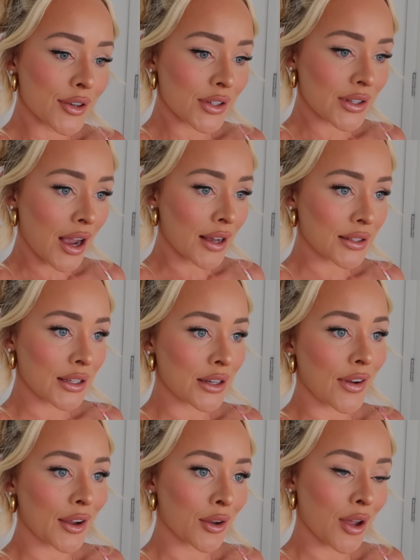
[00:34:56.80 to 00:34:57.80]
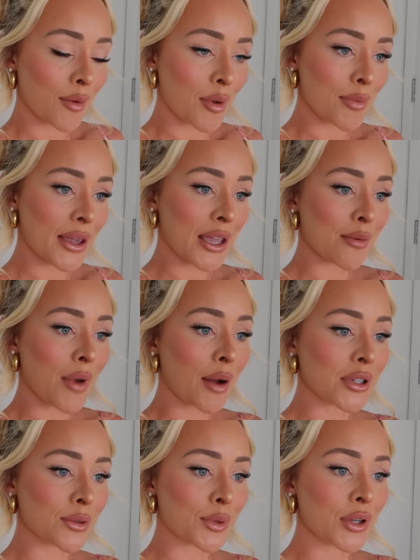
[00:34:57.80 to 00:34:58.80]
just asking if I could come and pick him
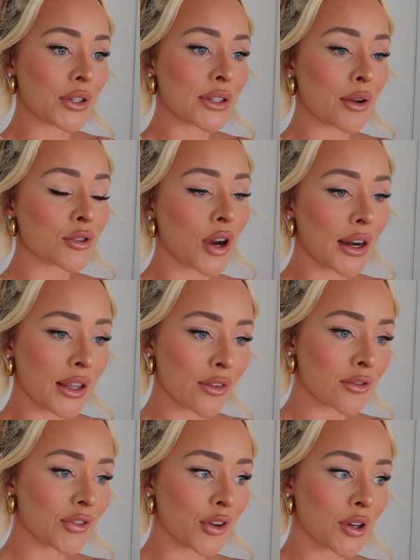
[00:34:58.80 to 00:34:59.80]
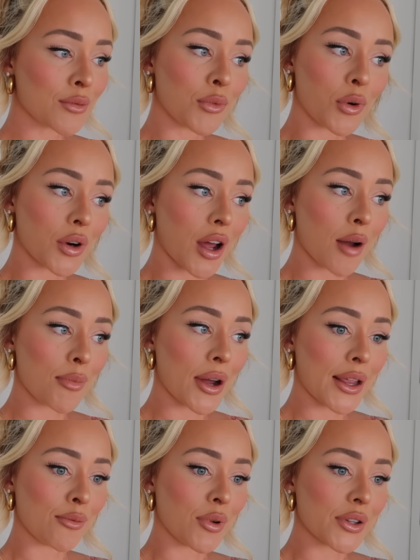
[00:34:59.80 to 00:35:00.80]
up, just because they were trying to give him food and water,
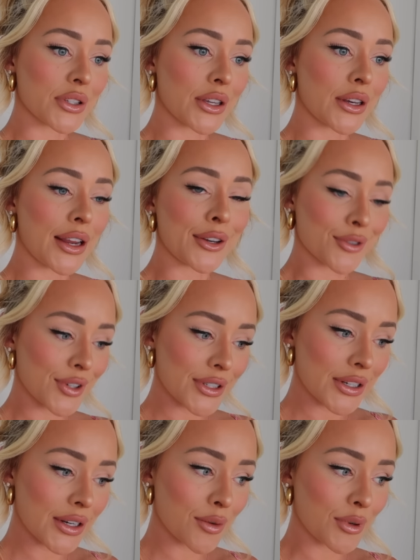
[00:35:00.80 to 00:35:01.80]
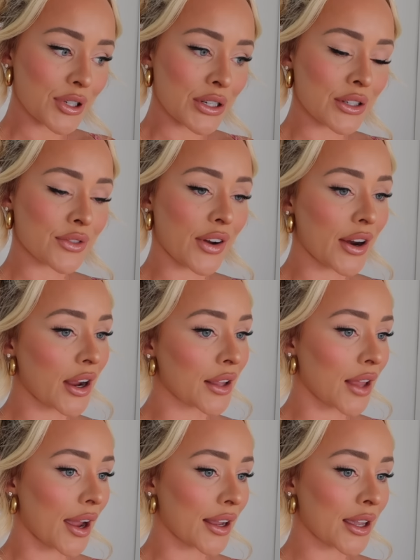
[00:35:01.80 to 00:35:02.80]
but he wasn't interested, which is very
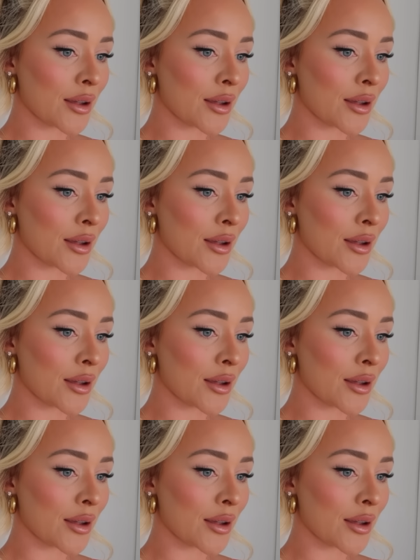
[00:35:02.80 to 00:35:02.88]
unlike